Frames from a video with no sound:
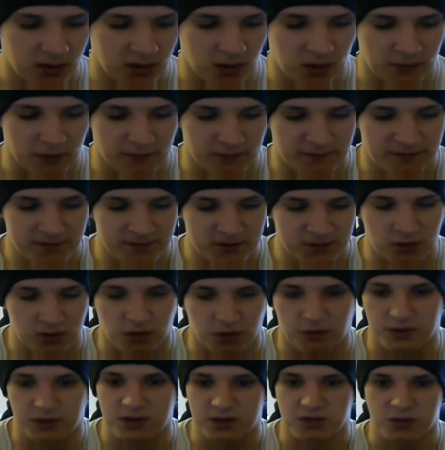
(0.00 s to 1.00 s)
a lot of
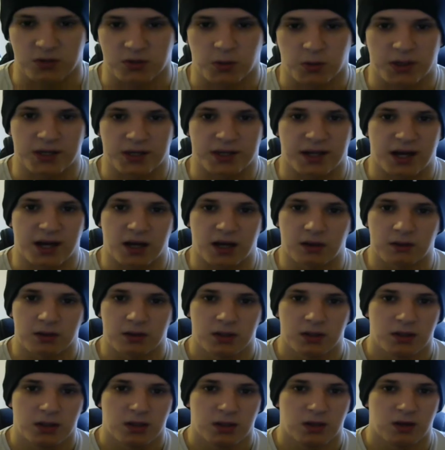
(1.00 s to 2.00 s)
stories on Twitter now
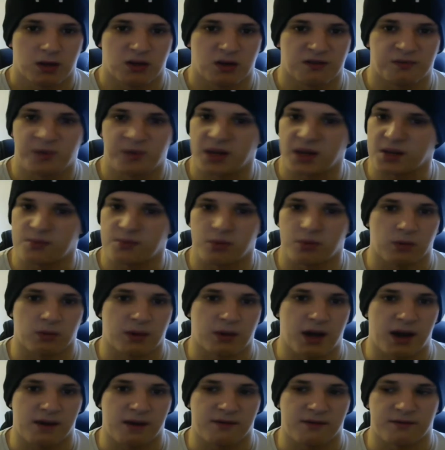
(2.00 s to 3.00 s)
of people
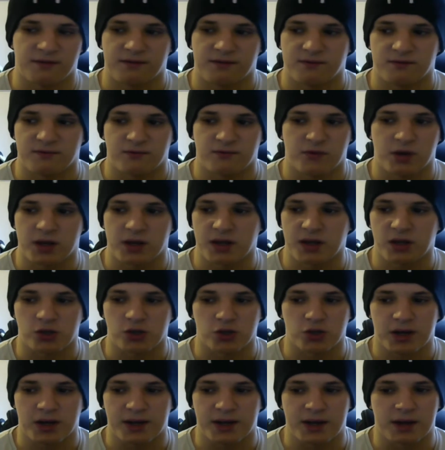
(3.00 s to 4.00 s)
that have really
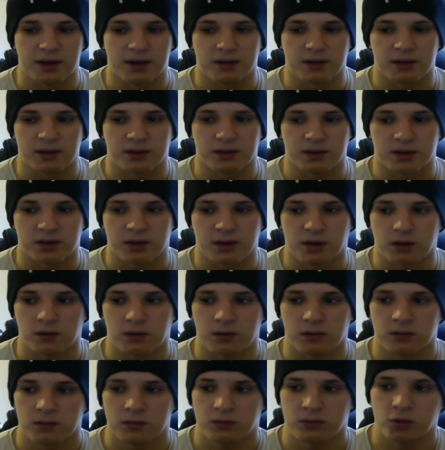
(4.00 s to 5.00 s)
enjoyed it,
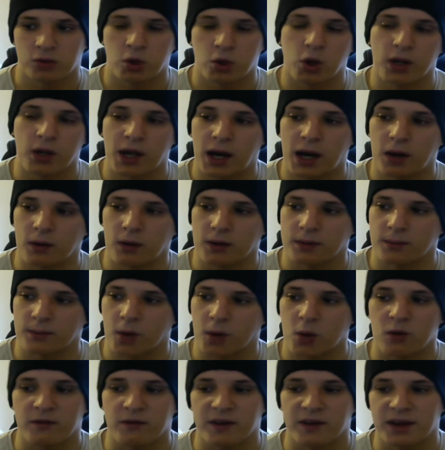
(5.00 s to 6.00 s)
and gone out
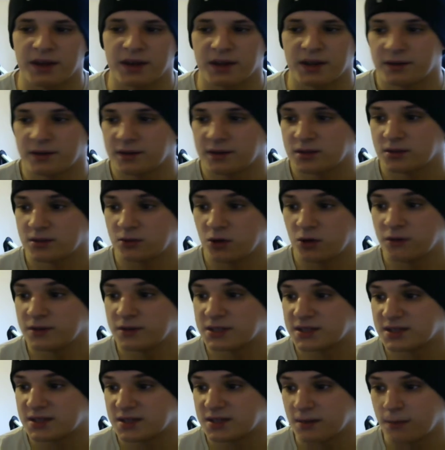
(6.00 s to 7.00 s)
and
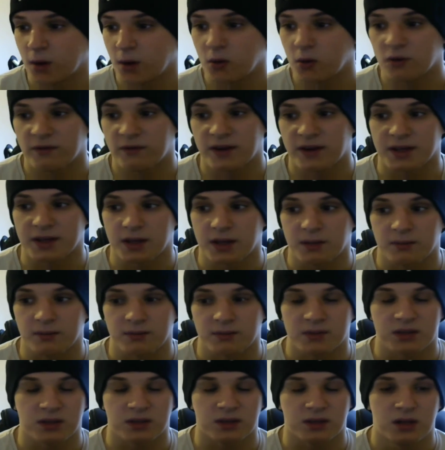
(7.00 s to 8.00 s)
used it to motivate
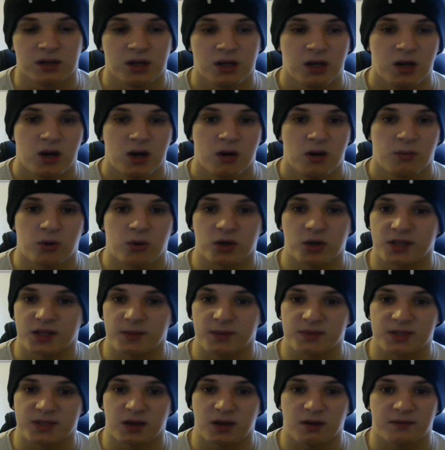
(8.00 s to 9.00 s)
them to push
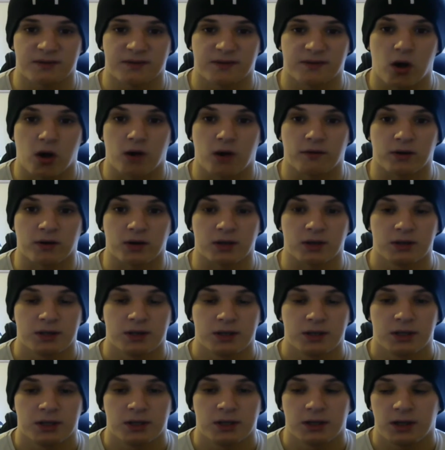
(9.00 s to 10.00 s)
themselves further,
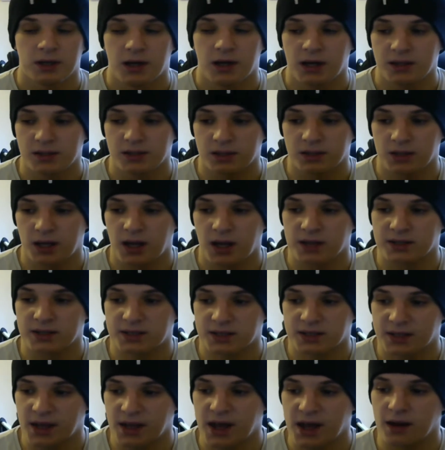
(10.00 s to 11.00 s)
and
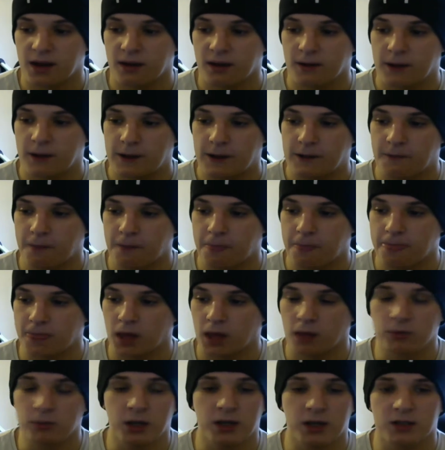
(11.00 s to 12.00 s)
to that
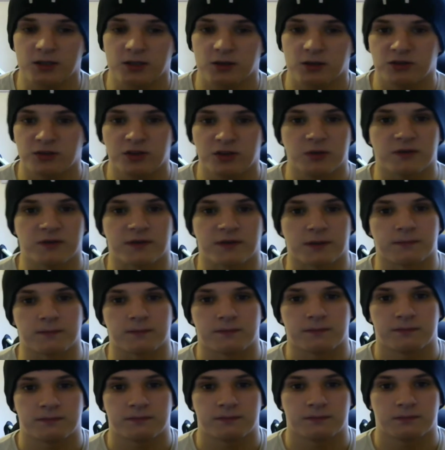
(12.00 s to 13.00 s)
I'm going to agree with them.